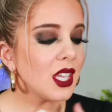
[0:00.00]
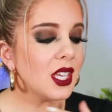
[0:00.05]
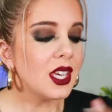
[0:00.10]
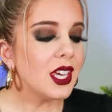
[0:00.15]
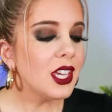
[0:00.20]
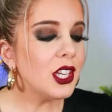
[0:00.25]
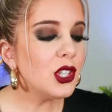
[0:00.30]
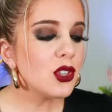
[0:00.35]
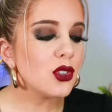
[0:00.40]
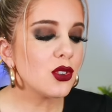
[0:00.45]

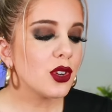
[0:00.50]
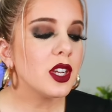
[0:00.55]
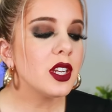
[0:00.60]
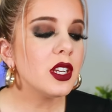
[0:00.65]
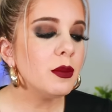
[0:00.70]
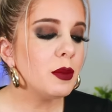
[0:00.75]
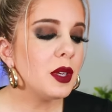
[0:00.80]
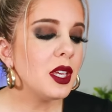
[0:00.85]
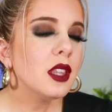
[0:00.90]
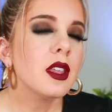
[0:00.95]
he
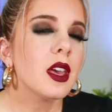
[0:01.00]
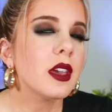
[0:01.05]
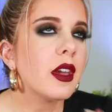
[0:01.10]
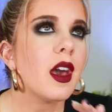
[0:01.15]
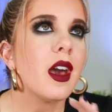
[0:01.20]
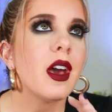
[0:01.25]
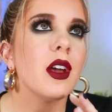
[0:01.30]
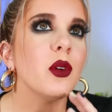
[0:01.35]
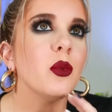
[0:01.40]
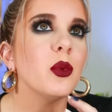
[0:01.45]
treated me like
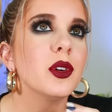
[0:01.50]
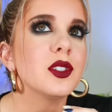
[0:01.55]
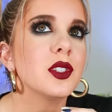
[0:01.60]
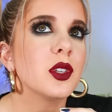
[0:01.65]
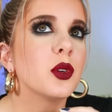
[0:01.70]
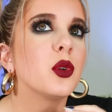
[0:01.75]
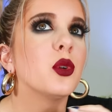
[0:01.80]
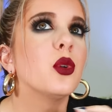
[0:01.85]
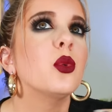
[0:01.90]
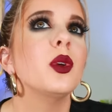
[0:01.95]
I was
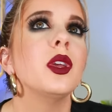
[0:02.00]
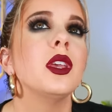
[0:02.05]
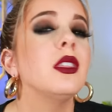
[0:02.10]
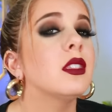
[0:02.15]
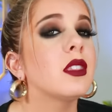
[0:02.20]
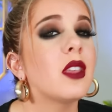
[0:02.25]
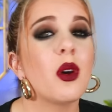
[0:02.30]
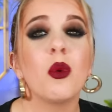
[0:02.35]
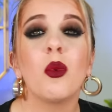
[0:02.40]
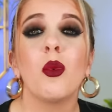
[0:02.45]
a
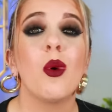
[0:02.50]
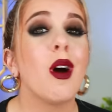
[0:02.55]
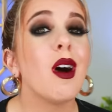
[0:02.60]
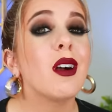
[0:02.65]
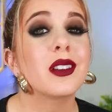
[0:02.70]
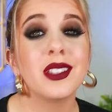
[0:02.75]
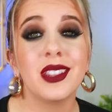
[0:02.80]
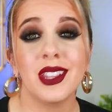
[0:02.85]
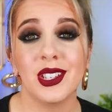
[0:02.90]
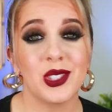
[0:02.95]
queen that
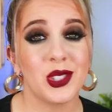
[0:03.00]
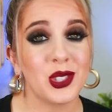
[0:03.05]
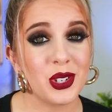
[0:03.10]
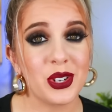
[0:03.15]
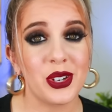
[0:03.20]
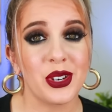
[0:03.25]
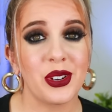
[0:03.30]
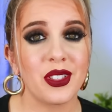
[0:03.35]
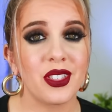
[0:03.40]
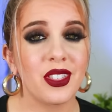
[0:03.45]
walked this
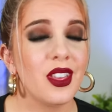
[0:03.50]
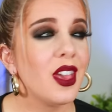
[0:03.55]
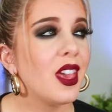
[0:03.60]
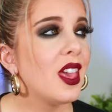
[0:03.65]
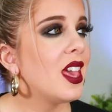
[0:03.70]
earth.